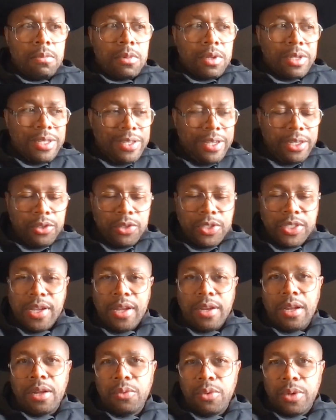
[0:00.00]
Like you
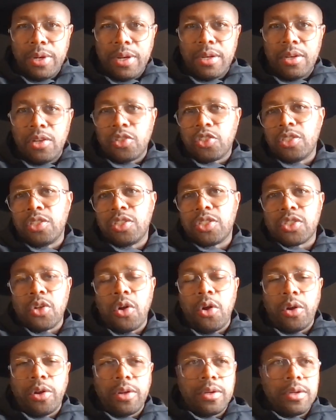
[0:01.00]
said, when I initially
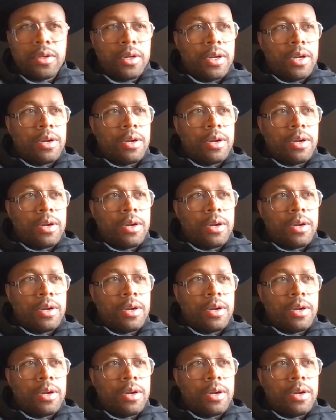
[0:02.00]
started